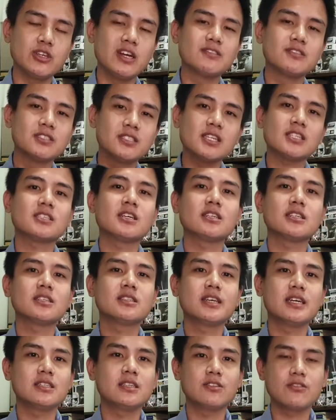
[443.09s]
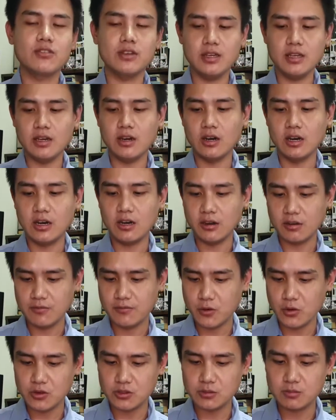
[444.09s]
You have 693
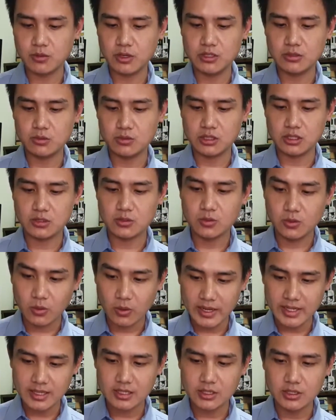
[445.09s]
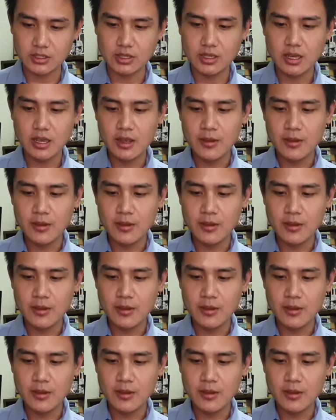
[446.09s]
autofocus points, which is quite good.